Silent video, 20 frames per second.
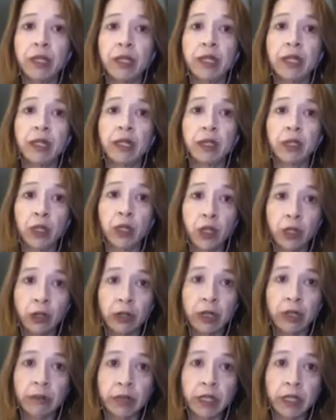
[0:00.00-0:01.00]
their
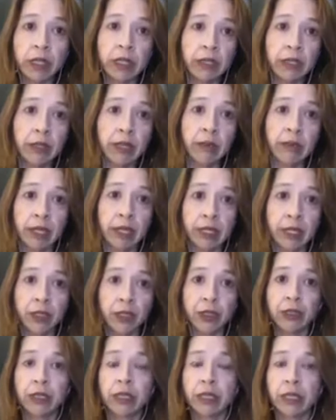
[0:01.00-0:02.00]
current military
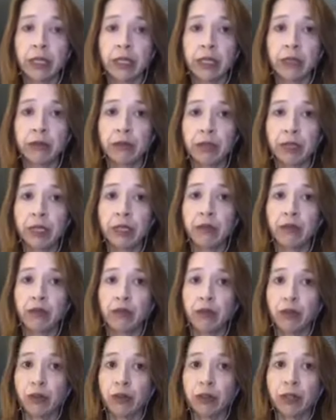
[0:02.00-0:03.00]
posture until they received
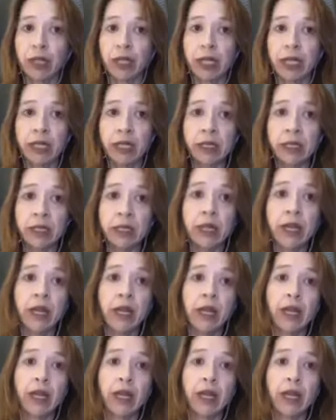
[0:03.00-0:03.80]
further guidance.